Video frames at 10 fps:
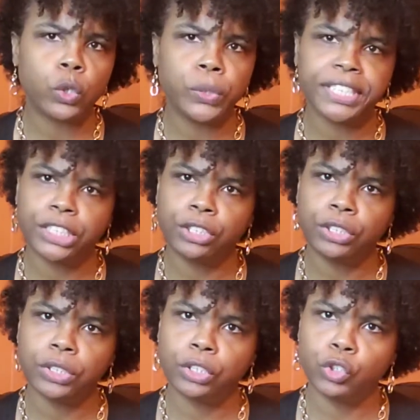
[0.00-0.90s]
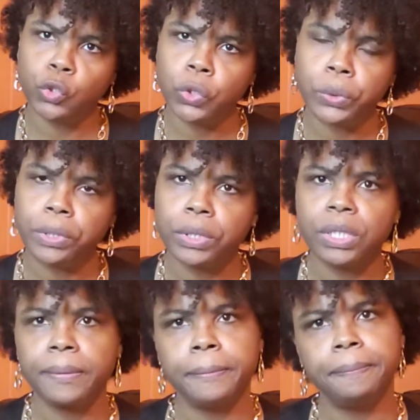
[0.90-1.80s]
a question to the jurors.
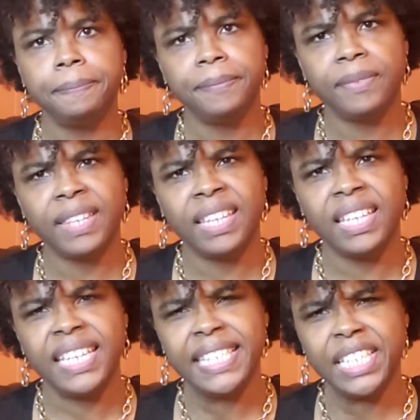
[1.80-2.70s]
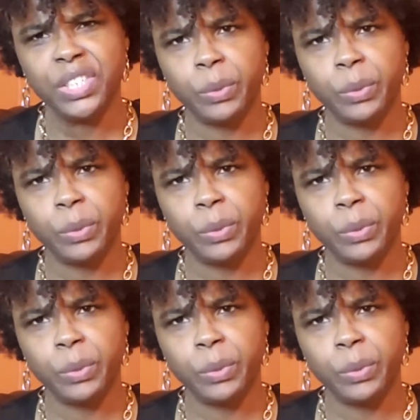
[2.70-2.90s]
Is this